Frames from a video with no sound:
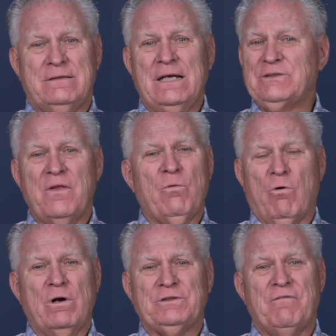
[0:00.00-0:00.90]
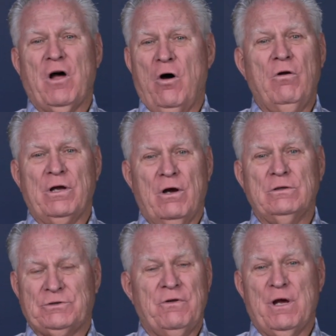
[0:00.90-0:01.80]
These are the words of the Holy
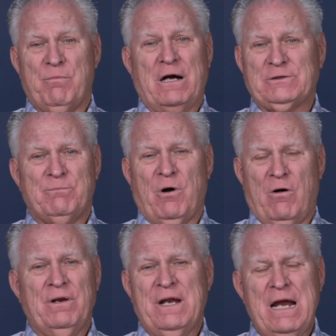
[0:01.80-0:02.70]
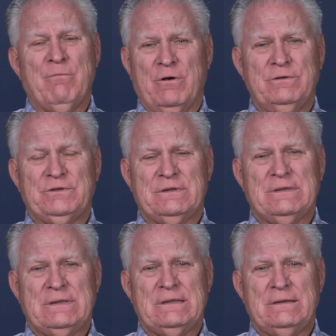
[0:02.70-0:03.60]
Ghost of the Apostle Paul in Hebrews.
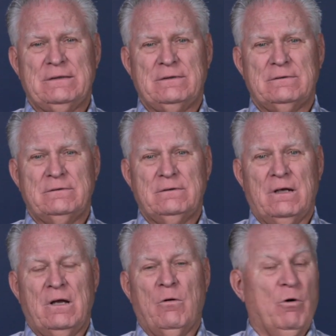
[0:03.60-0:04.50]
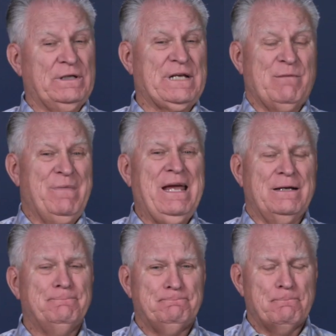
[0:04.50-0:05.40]
What does that mean?